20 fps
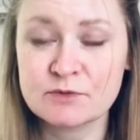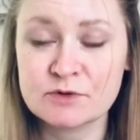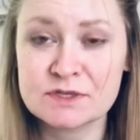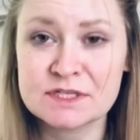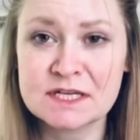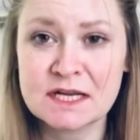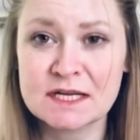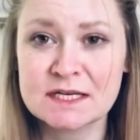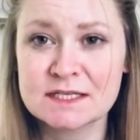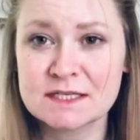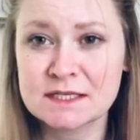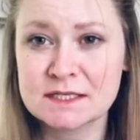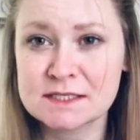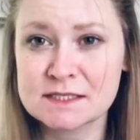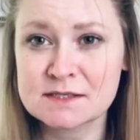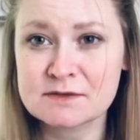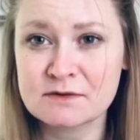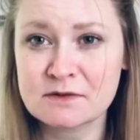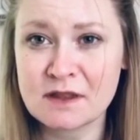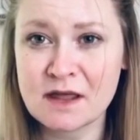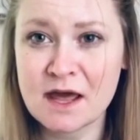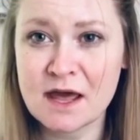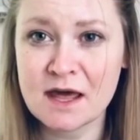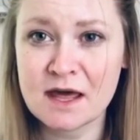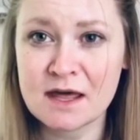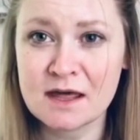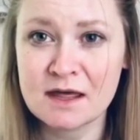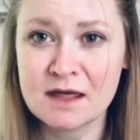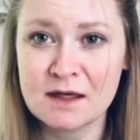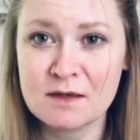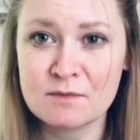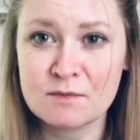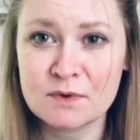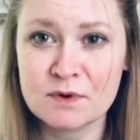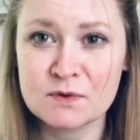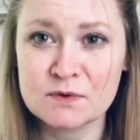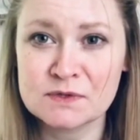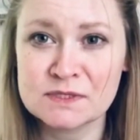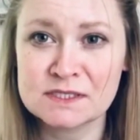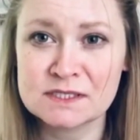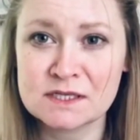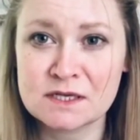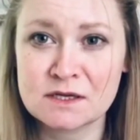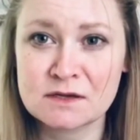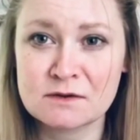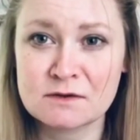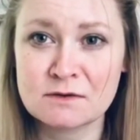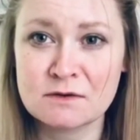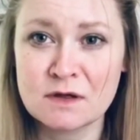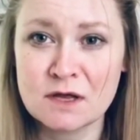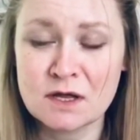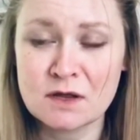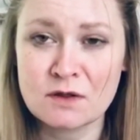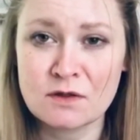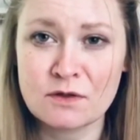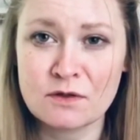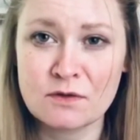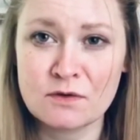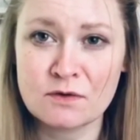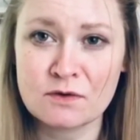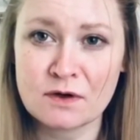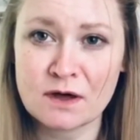pretending it's not there, but also not